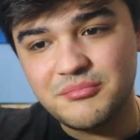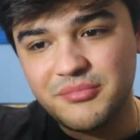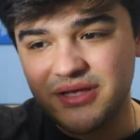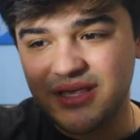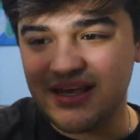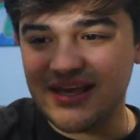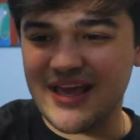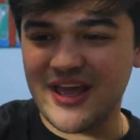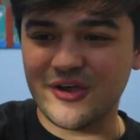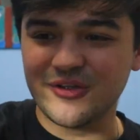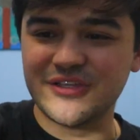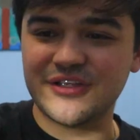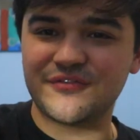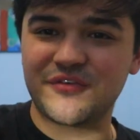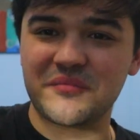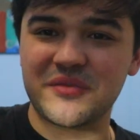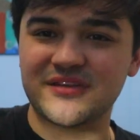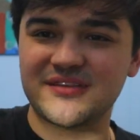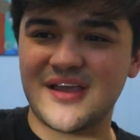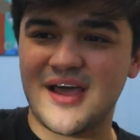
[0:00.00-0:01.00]
But he held it
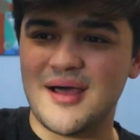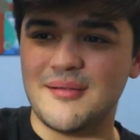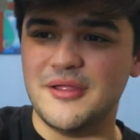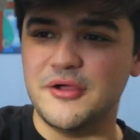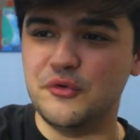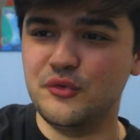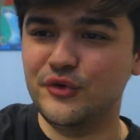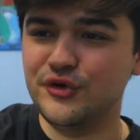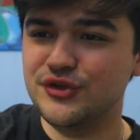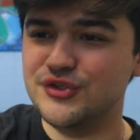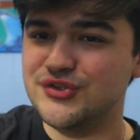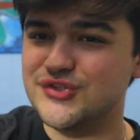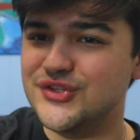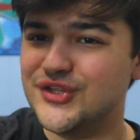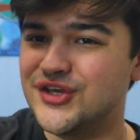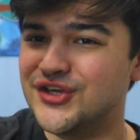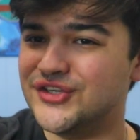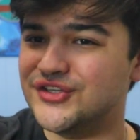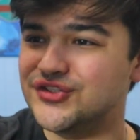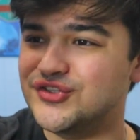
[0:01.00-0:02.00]
from the top. Like, what is
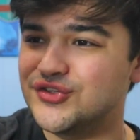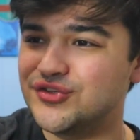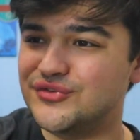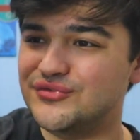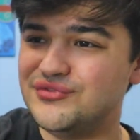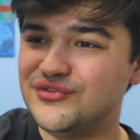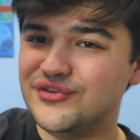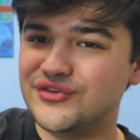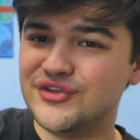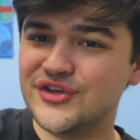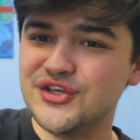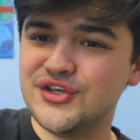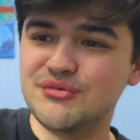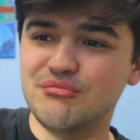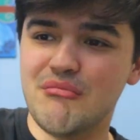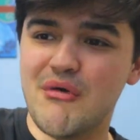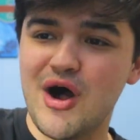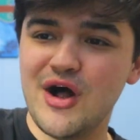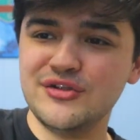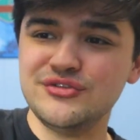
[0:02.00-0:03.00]
this?
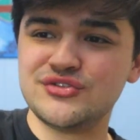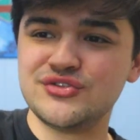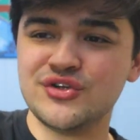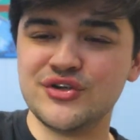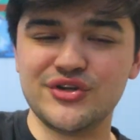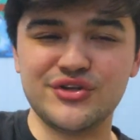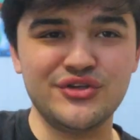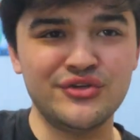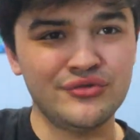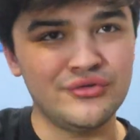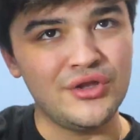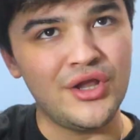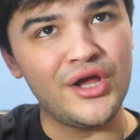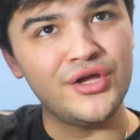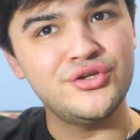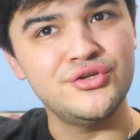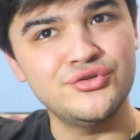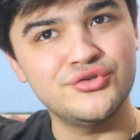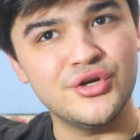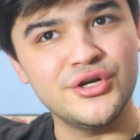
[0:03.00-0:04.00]
Monster?
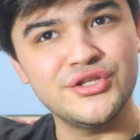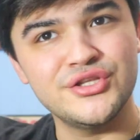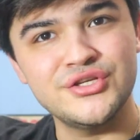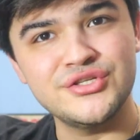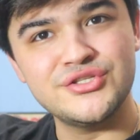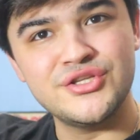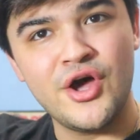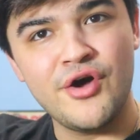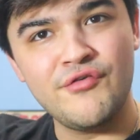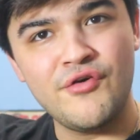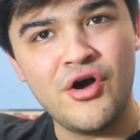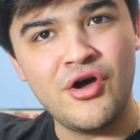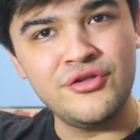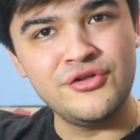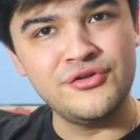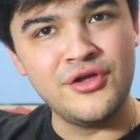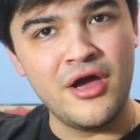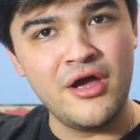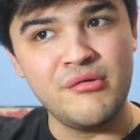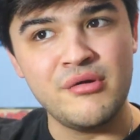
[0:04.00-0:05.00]
You, you drink this stuff
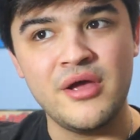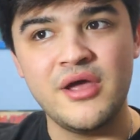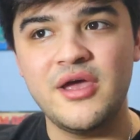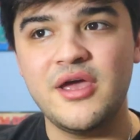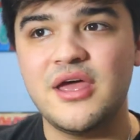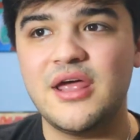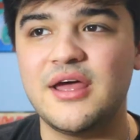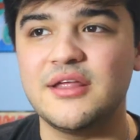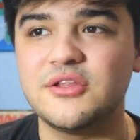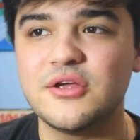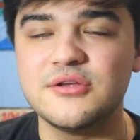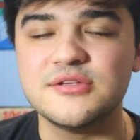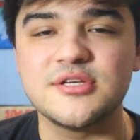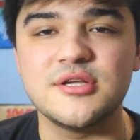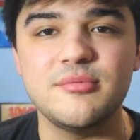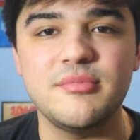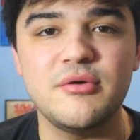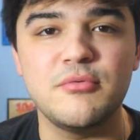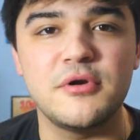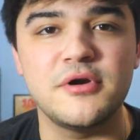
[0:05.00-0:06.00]
all the time? And I thought it was
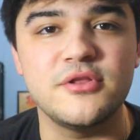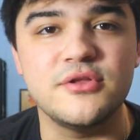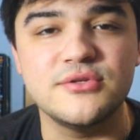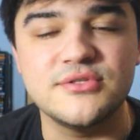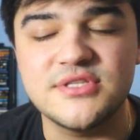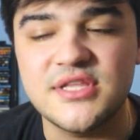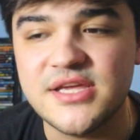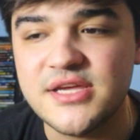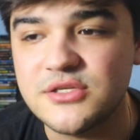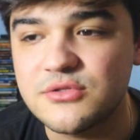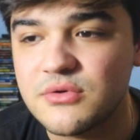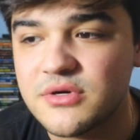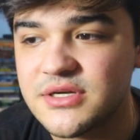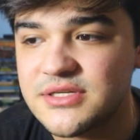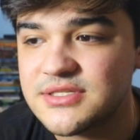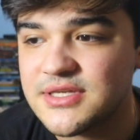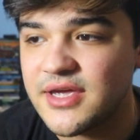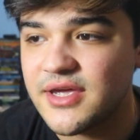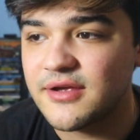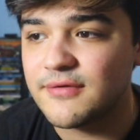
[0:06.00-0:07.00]
going to be one of those things where
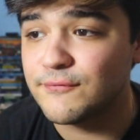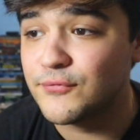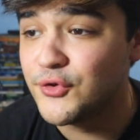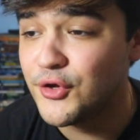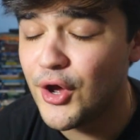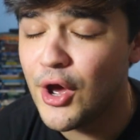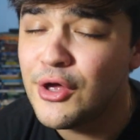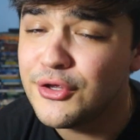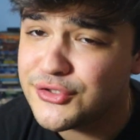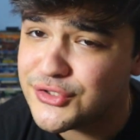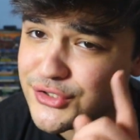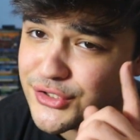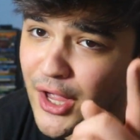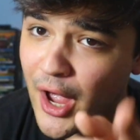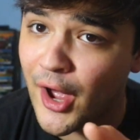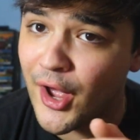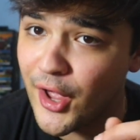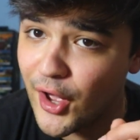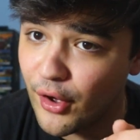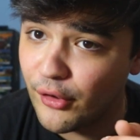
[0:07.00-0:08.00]
it's like, no, it's
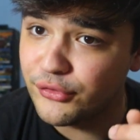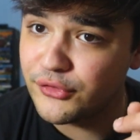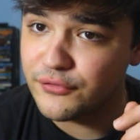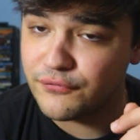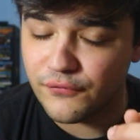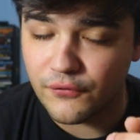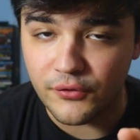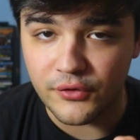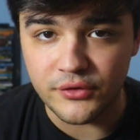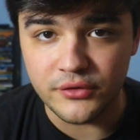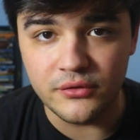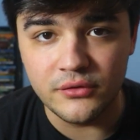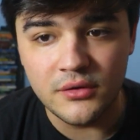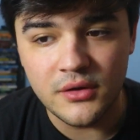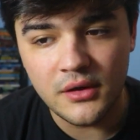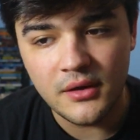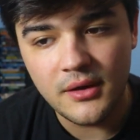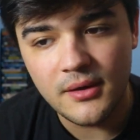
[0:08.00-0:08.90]
not healthy for you.